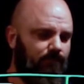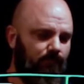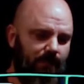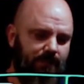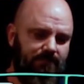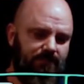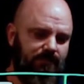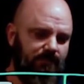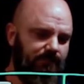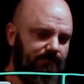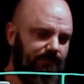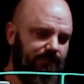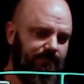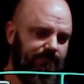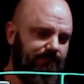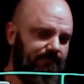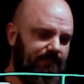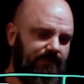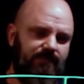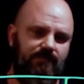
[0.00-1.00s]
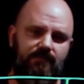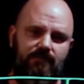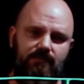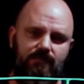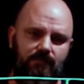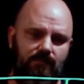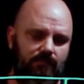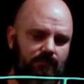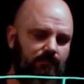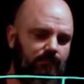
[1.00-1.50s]
web server and this
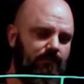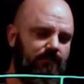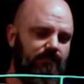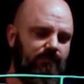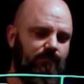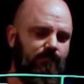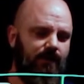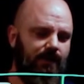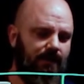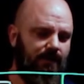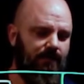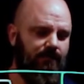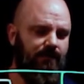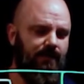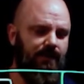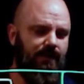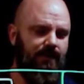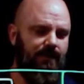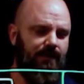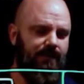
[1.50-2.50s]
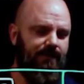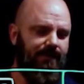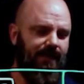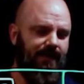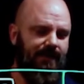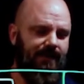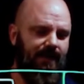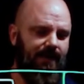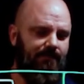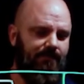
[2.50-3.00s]
internal one as well.
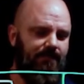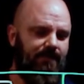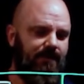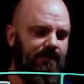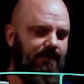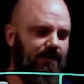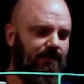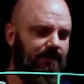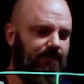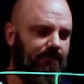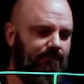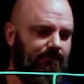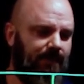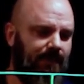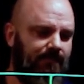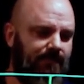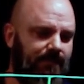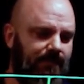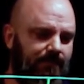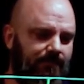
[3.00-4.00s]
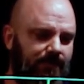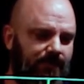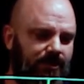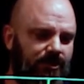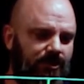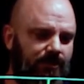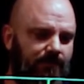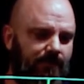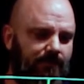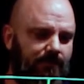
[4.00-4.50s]
That can't be good. Maybe they
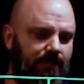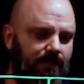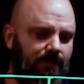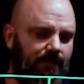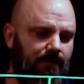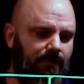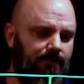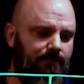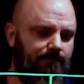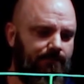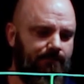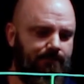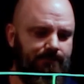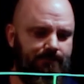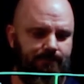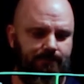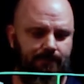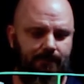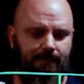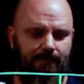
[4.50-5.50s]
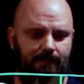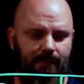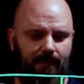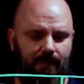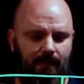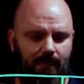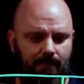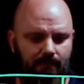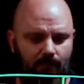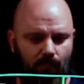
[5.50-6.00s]
breach it, maybe they don't.
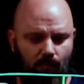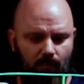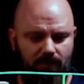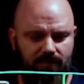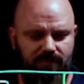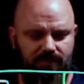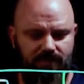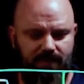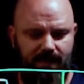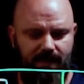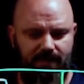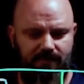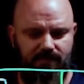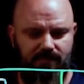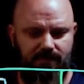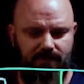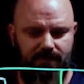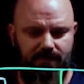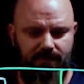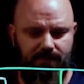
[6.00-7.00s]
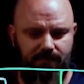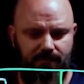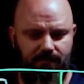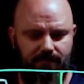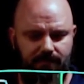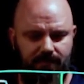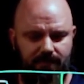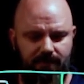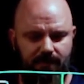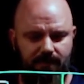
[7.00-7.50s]
Worst case scenario,
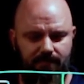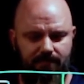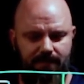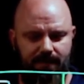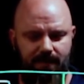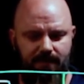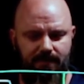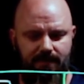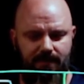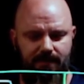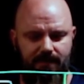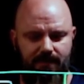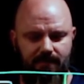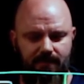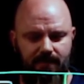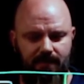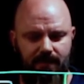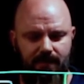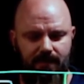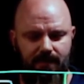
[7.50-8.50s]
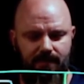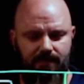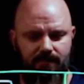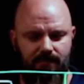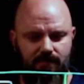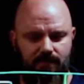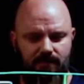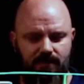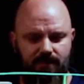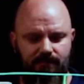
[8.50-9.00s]
they come down here,
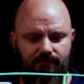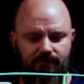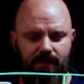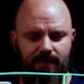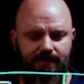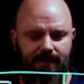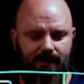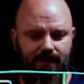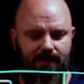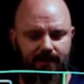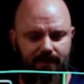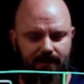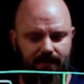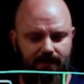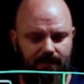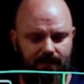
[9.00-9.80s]
they're looking for identity.